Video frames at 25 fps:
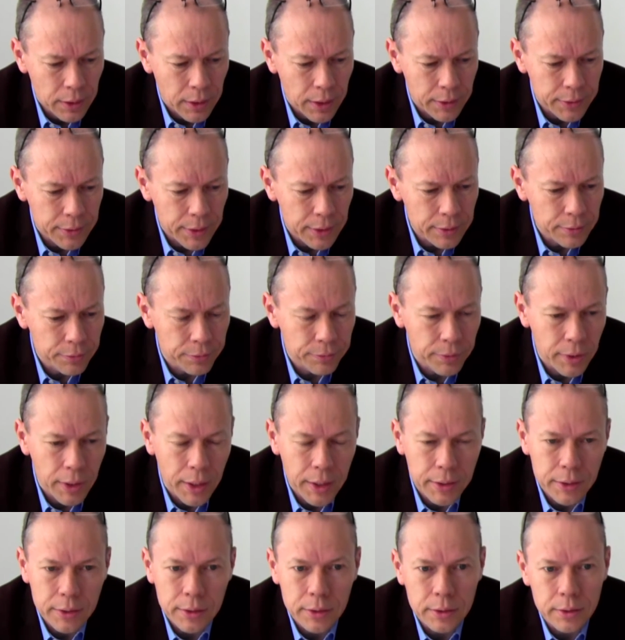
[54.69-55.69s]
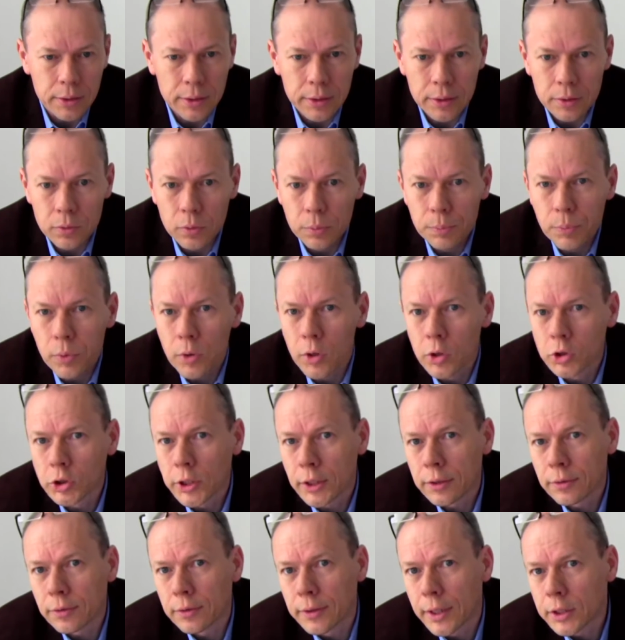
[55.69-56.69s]
identified in EU
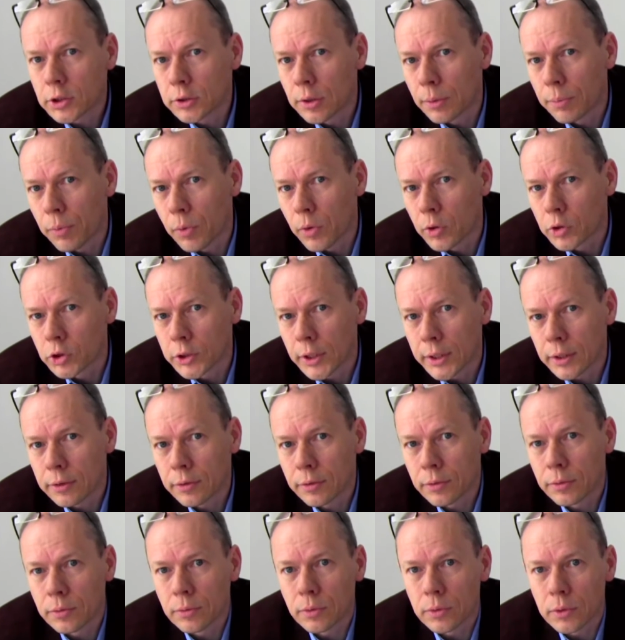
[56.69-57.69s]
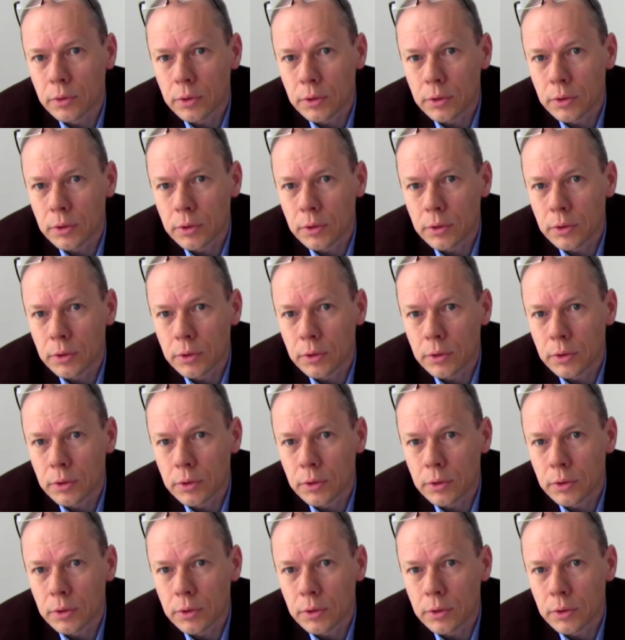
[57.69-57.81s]
projects, national projects,